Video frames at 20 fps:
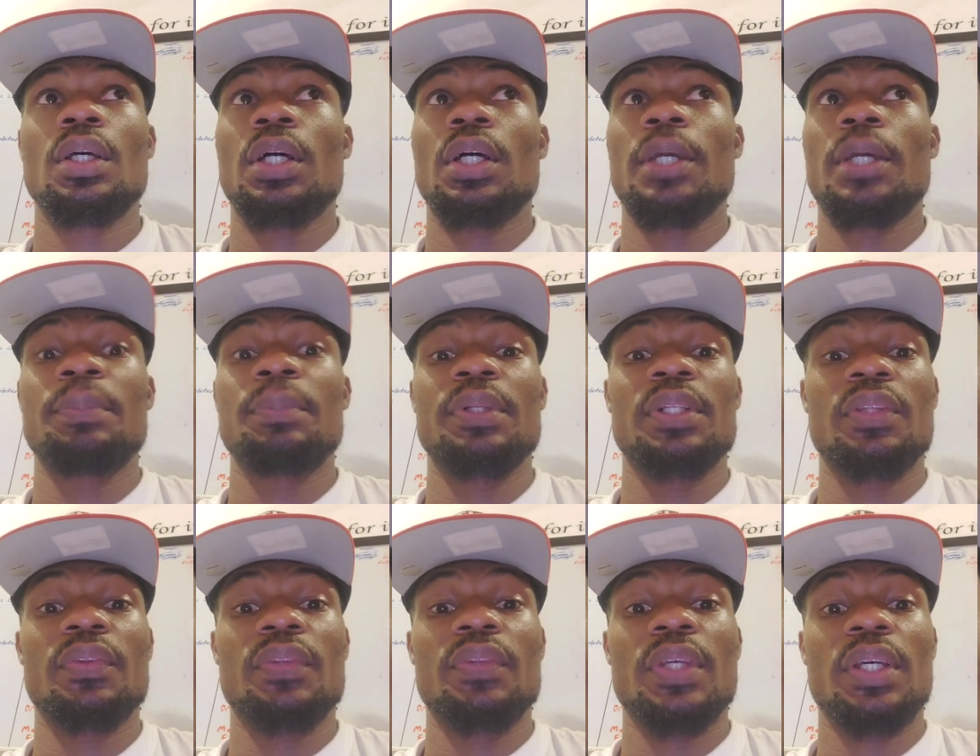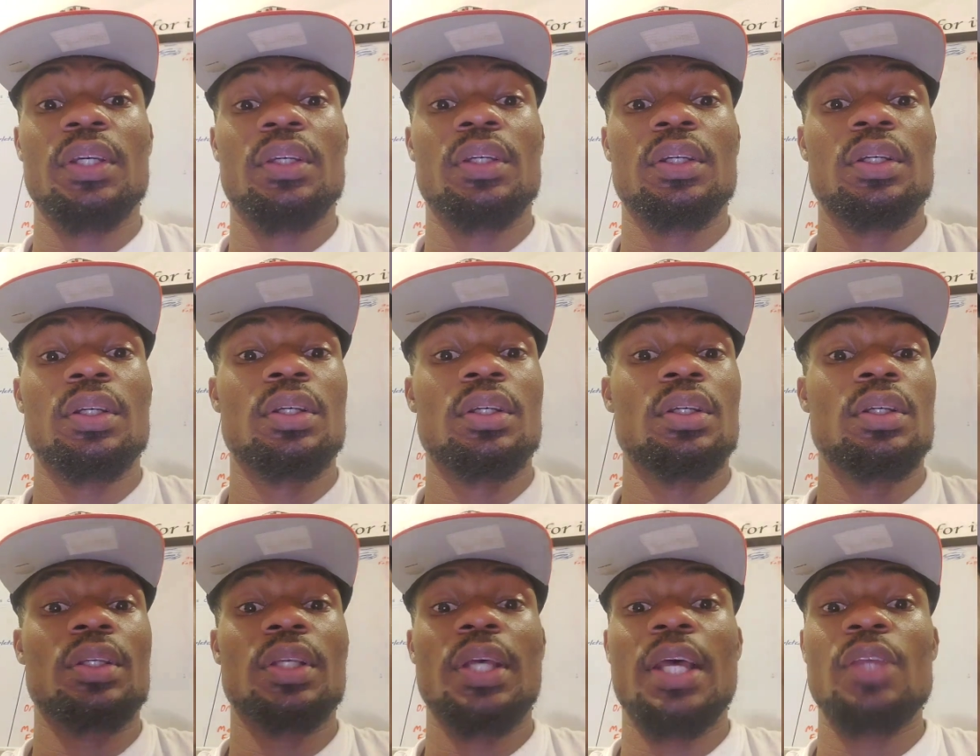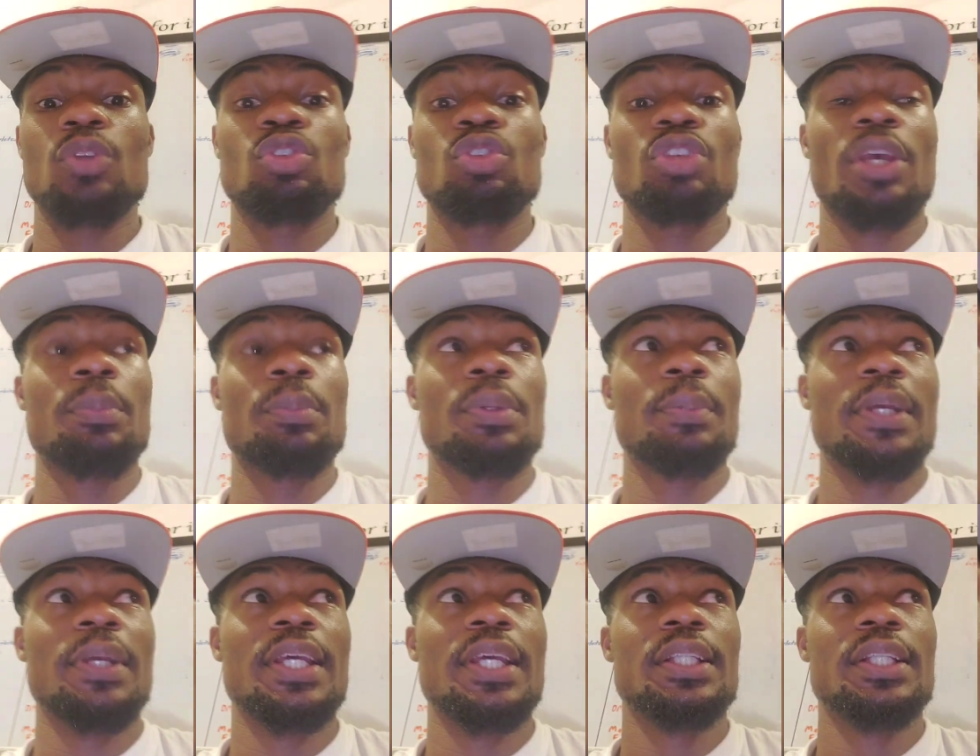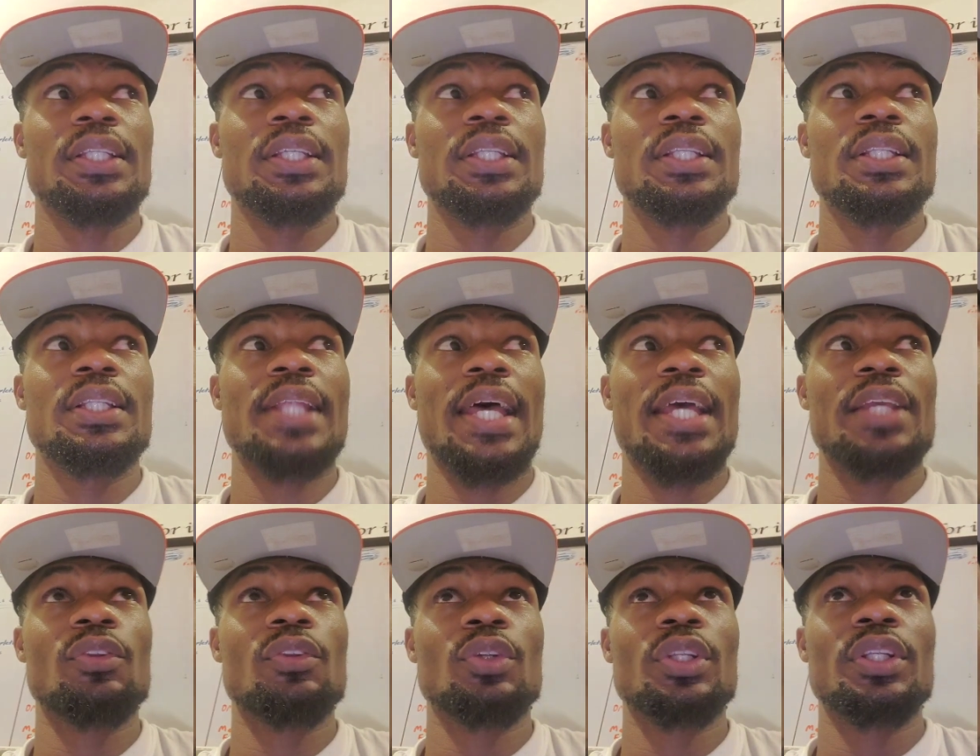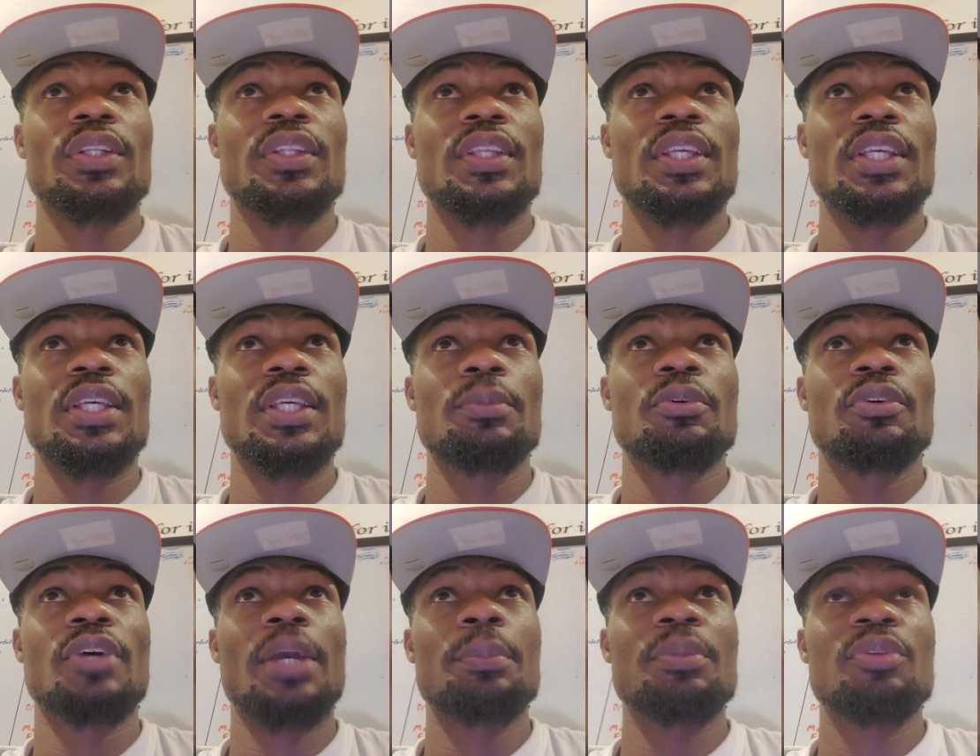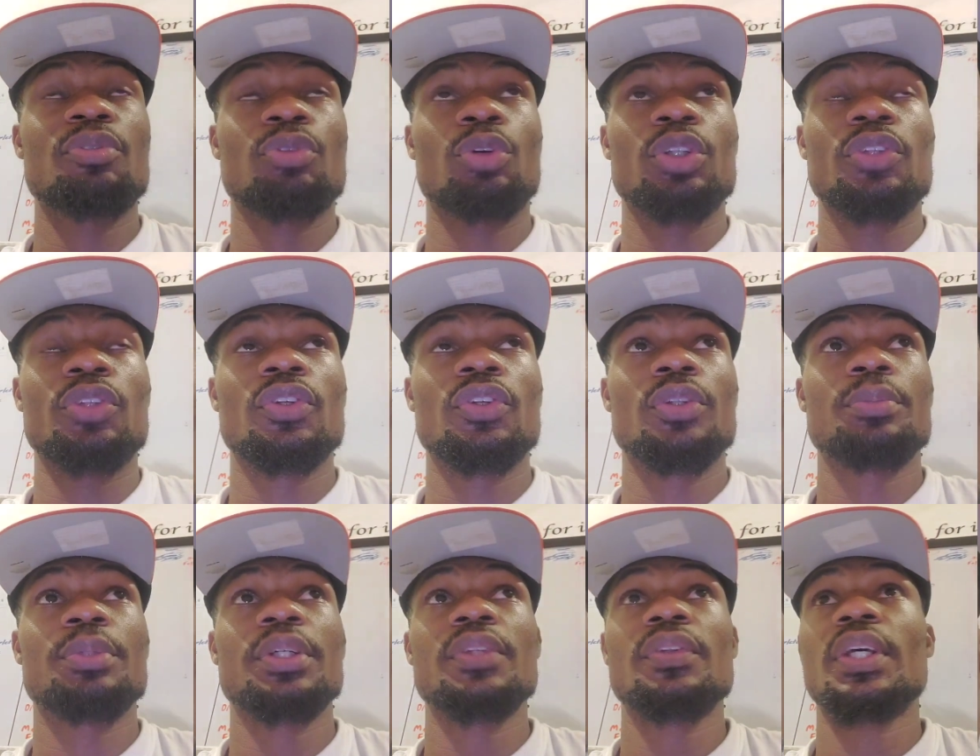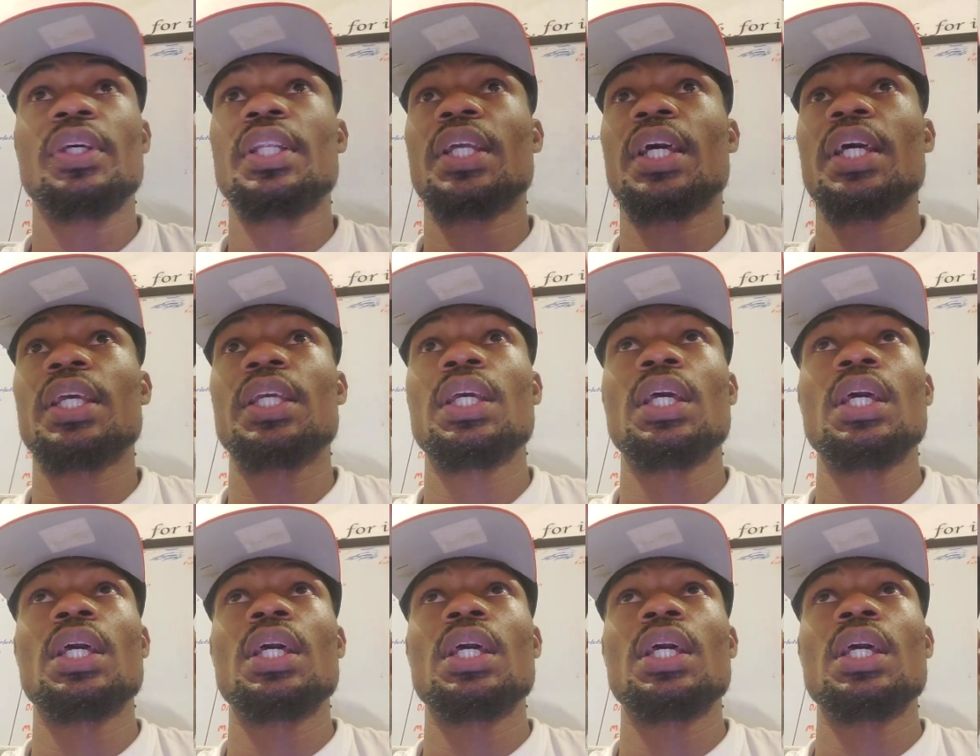I build this deck. Usually I build my deck the night or the day right before the tournament, and I